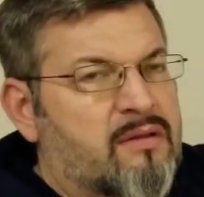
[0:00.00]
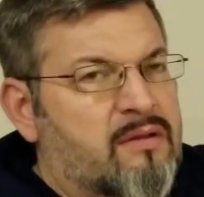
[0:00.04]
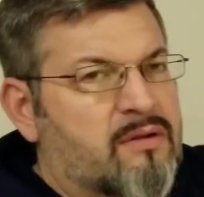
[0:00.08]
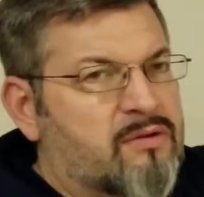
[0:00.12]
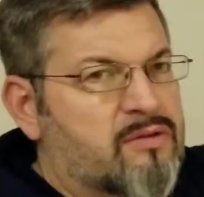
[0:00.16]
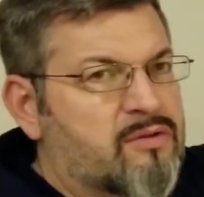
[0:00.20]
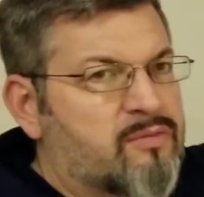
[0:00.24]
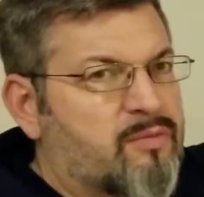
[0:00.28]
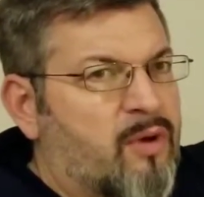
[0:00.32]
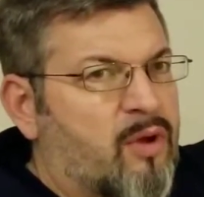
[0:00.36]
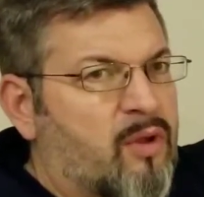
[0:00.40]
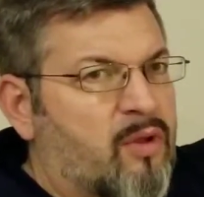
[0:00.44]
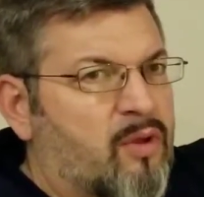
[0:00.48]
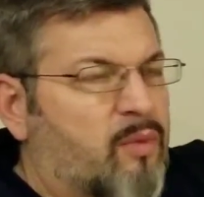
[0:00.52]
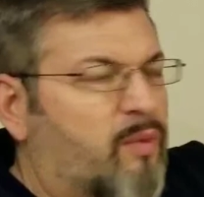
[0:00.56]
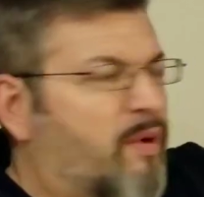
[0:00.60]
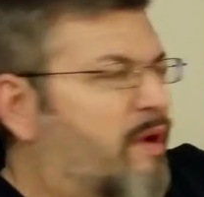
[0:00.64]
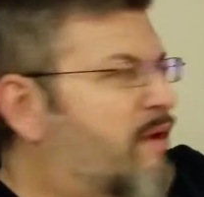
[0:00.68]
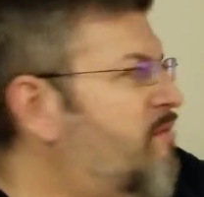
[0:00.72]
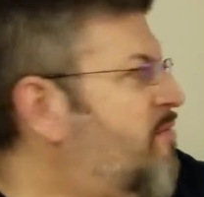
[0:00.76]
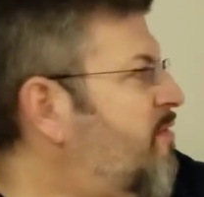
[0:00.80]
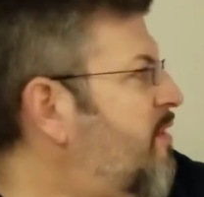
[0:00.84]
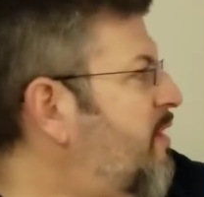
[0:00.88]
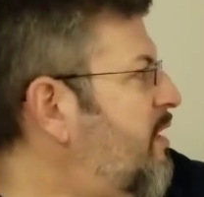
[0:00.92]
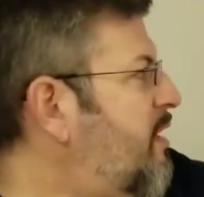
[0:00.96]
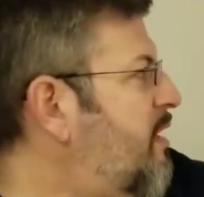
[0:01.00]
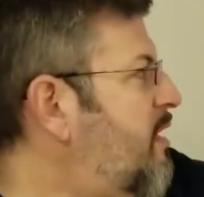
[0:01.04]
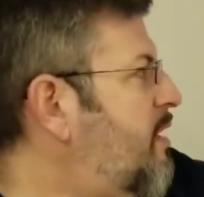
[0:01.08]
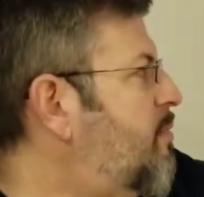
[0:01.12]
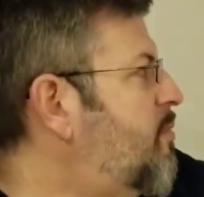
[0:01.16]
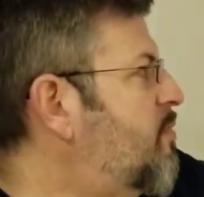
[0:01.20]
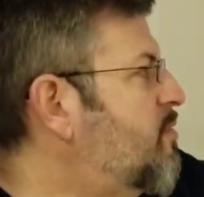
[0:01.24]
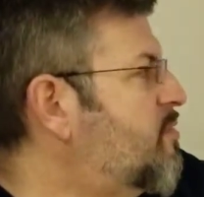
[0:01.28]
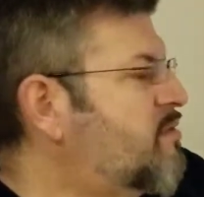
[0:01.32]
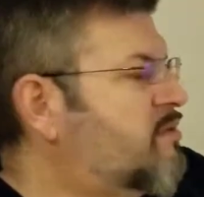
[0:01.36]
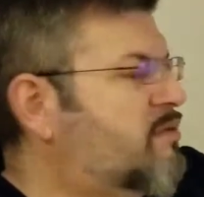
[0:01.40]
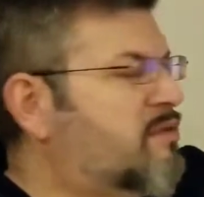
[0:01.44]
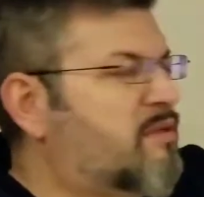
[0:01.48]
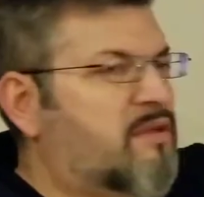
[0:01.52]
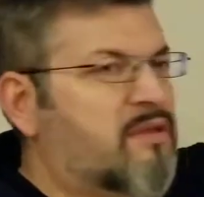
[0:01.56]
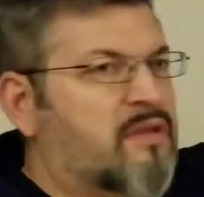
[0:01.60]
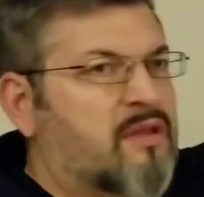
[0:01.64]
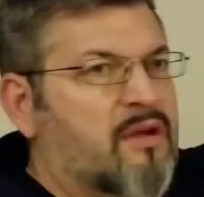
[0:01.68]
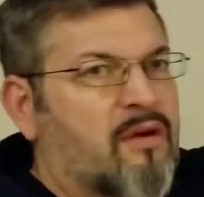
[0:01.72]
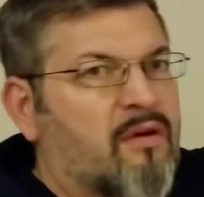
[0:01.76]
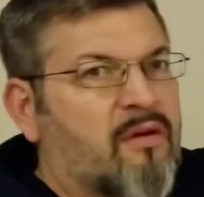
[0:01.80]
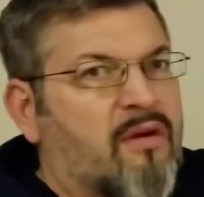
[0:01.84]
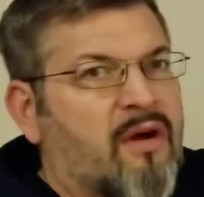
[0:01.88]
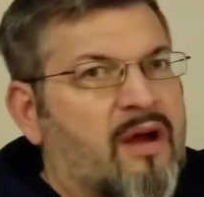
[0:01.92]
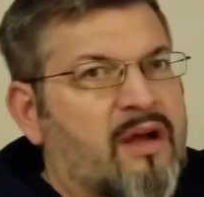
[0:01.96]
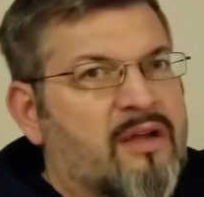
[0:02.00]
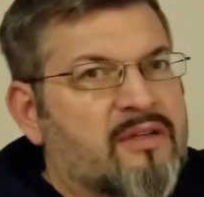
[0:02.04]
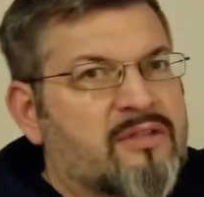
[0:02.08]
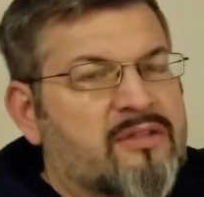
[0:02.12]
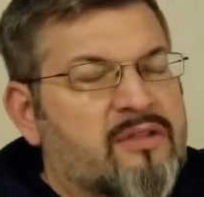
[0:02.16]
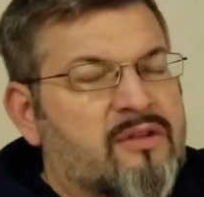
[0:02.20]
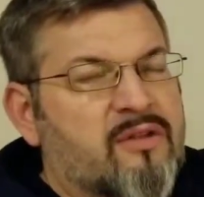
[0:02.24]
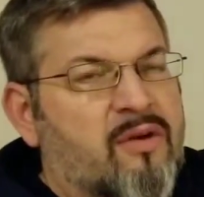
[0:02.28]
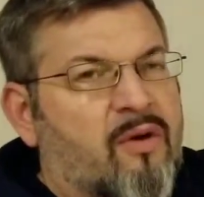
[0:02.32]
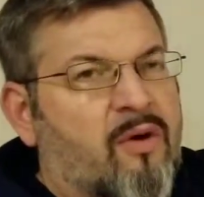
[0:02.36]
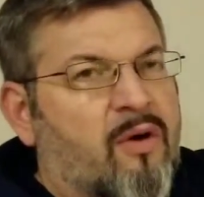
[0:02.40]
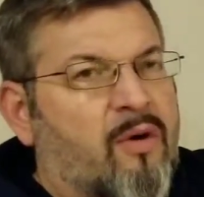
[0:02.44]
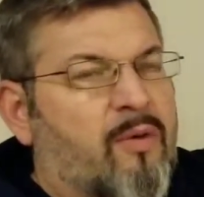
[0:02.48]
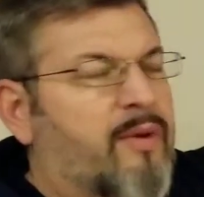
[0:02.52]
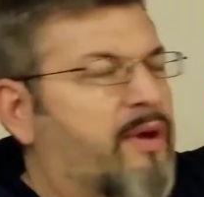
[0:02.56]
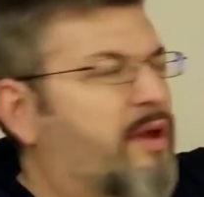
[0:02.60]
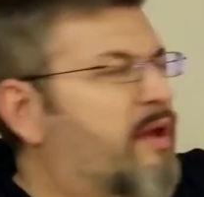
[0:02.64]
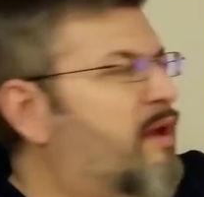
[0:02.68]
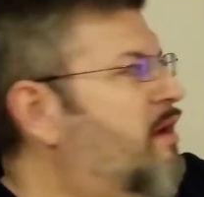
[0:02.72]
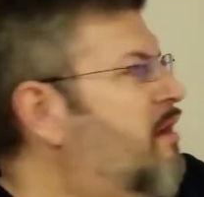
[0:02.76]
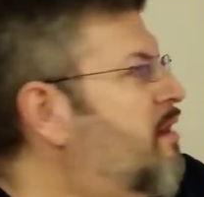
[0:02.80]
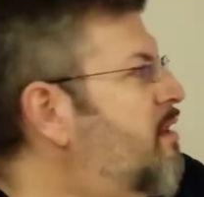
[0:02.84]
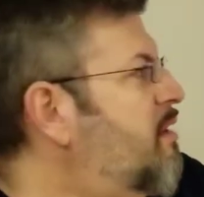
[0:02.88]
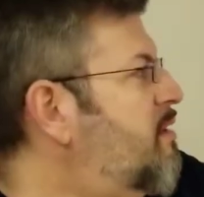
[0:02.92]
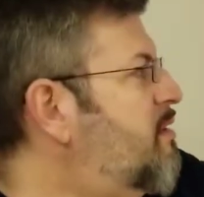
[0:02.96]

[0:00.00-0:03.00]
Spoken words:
they're smaller Wi-Fi cameras in the garage and the hallway.